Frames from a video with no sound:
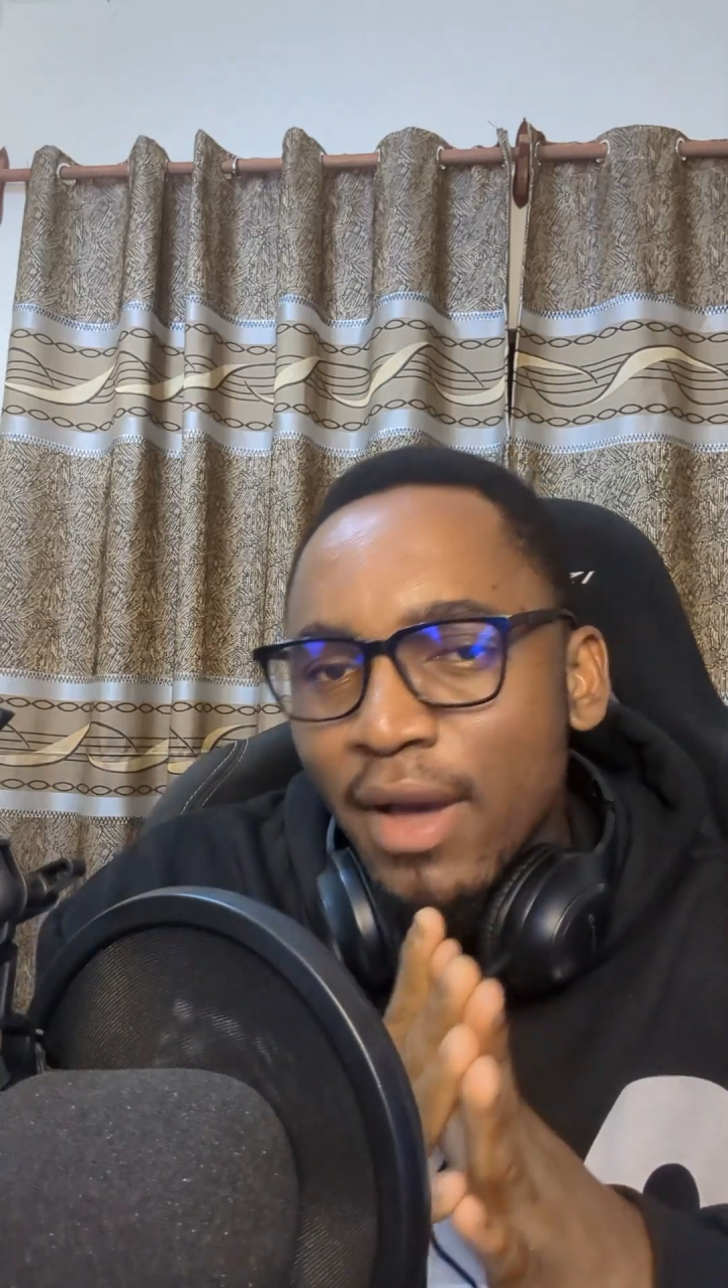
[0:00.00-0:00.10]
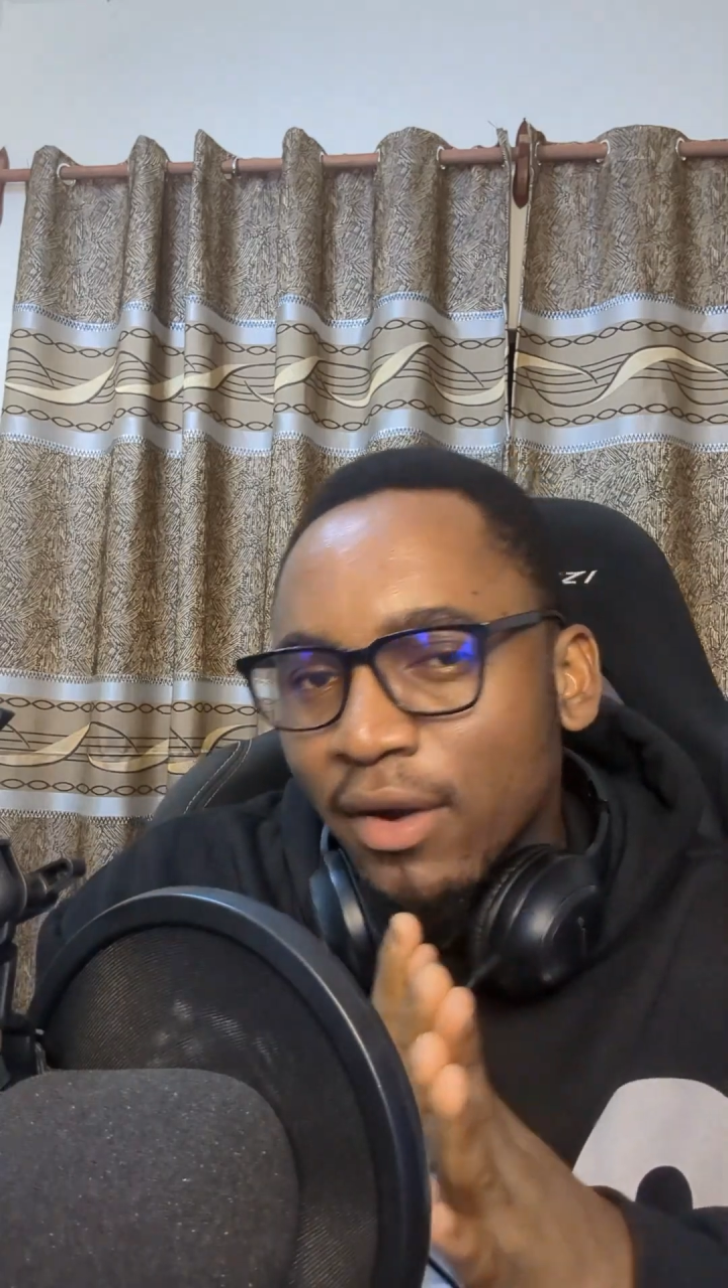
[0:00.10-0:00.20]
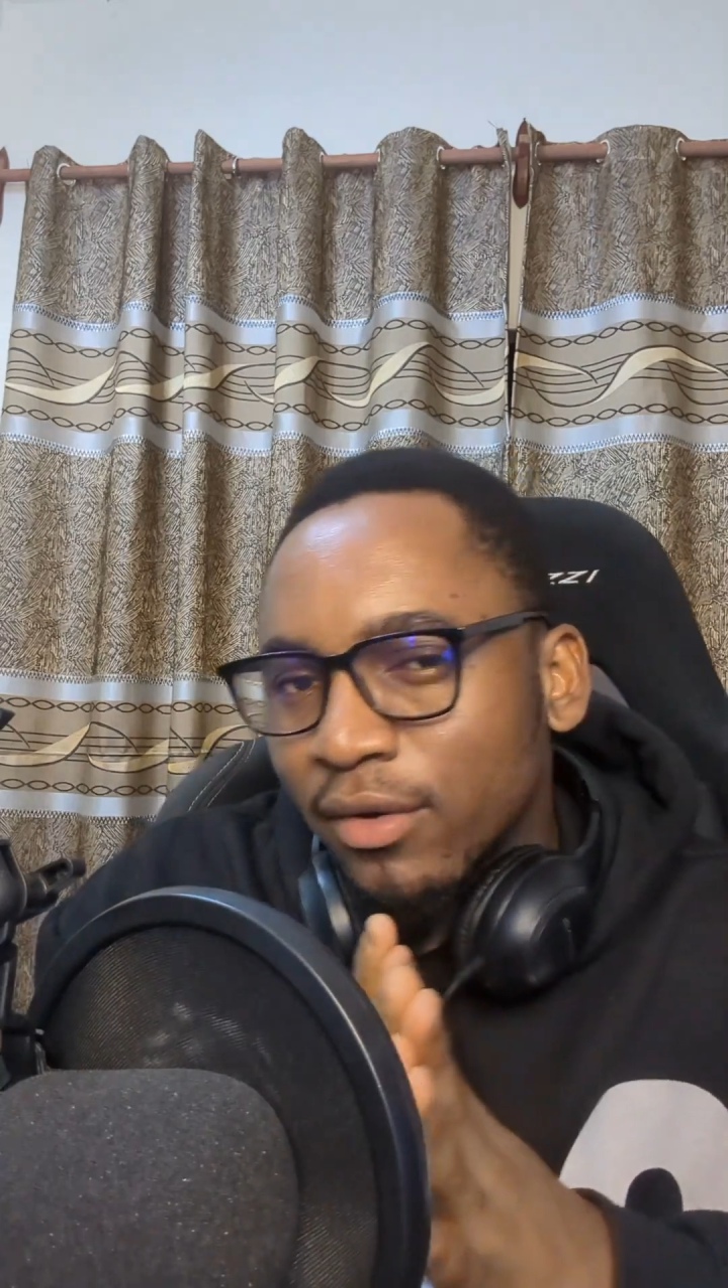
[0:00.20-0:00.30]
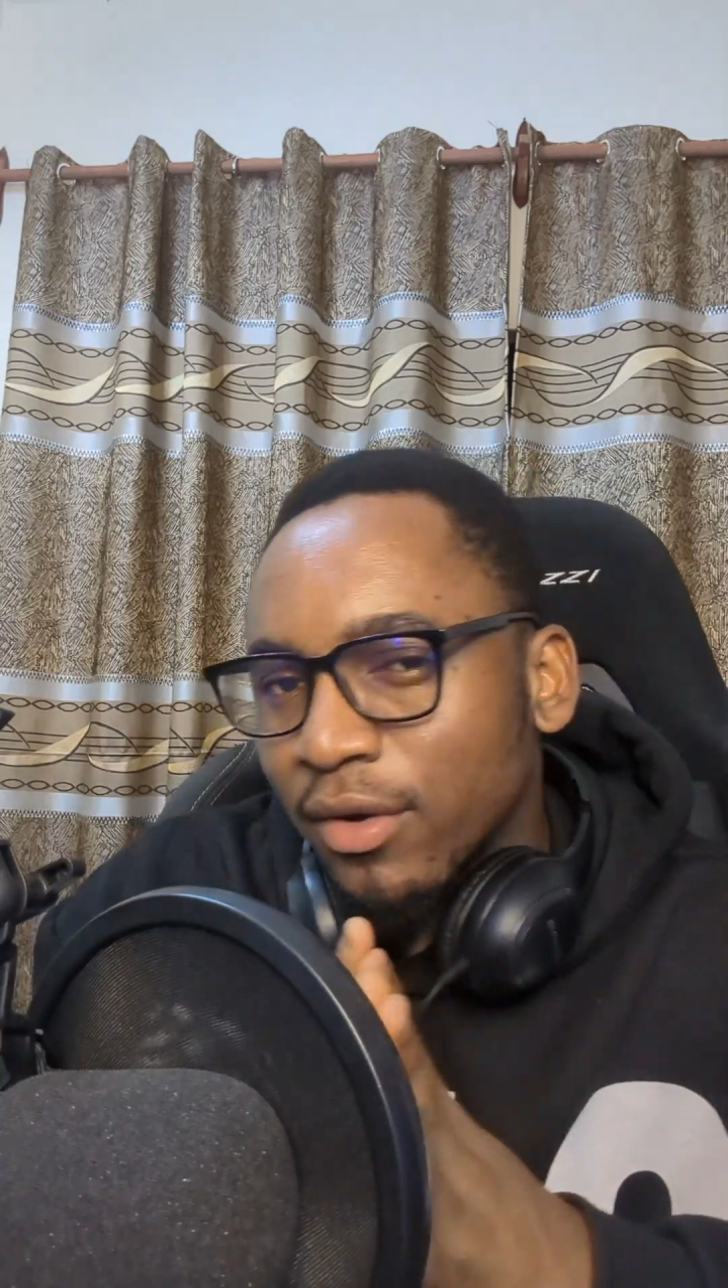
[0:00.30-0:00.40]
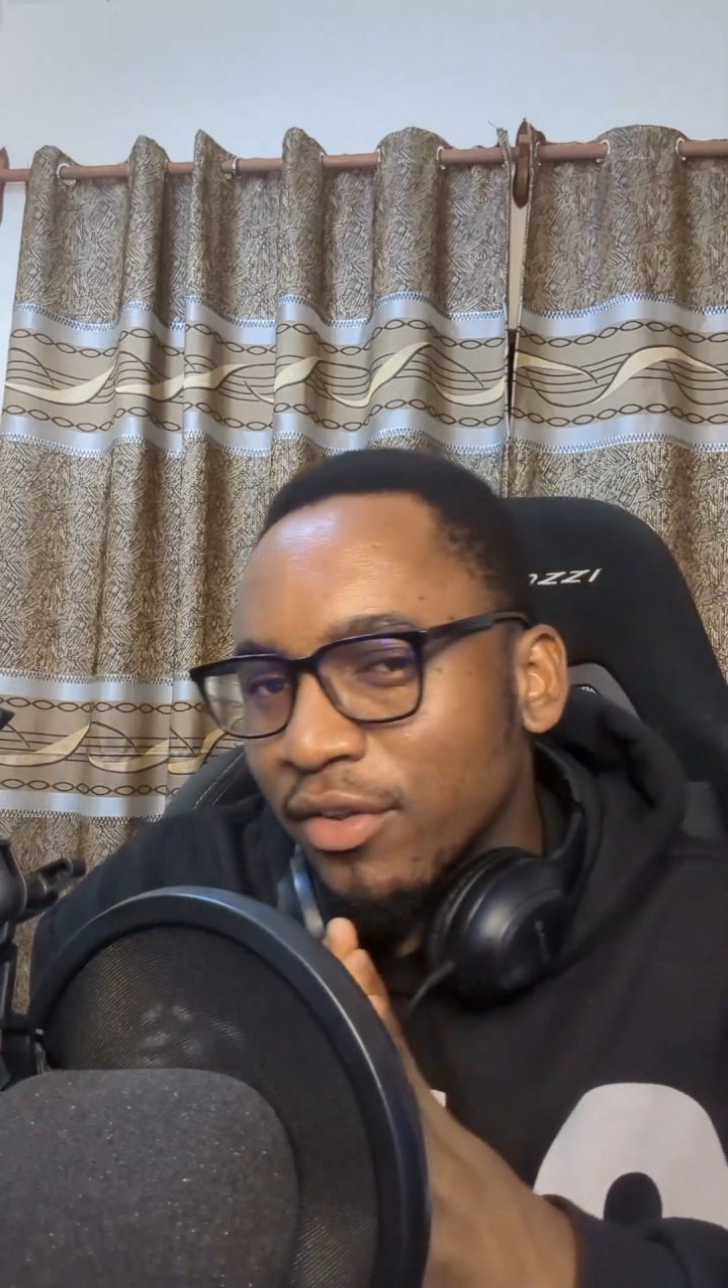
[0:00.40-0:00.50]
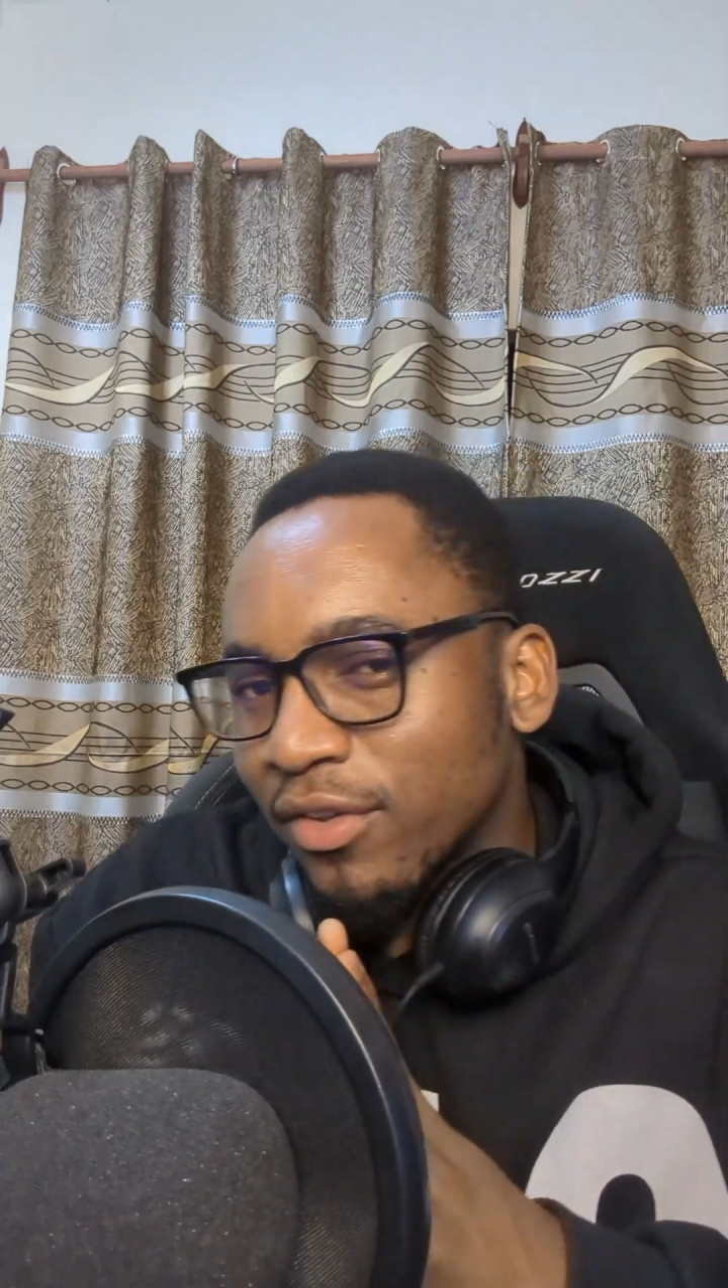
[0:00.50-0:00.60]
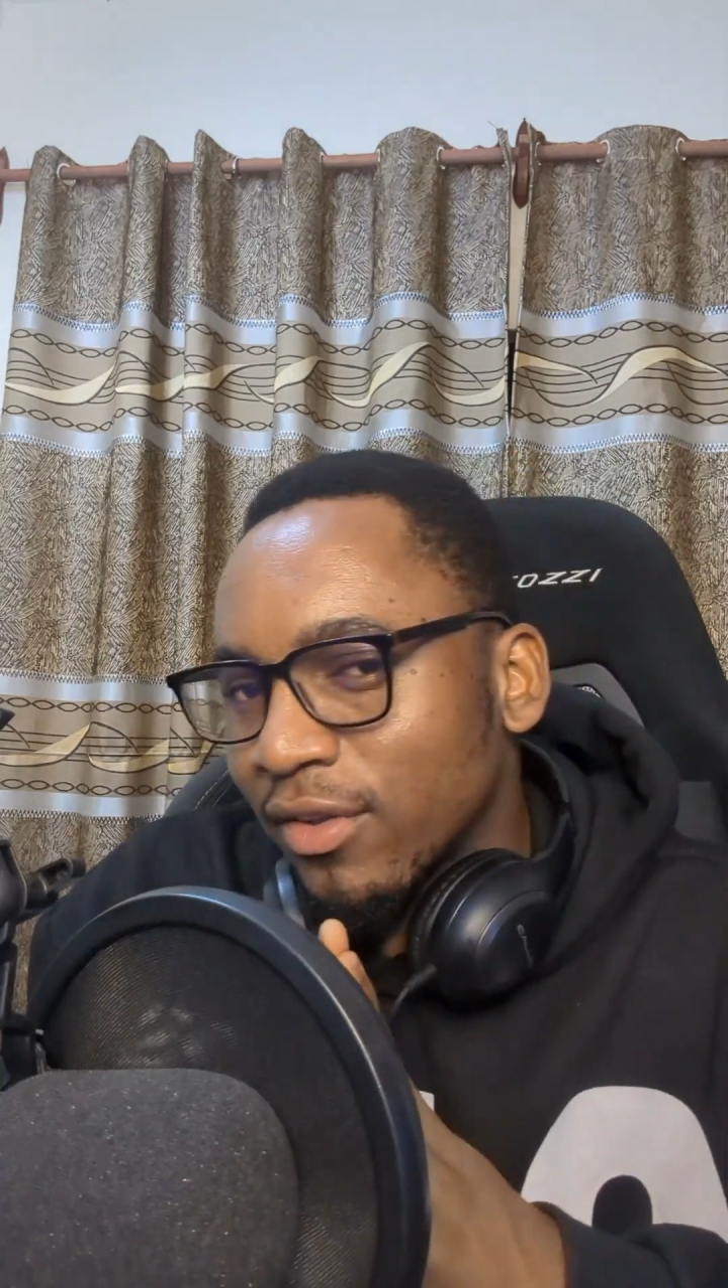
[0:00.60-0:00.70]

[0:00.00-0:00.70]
across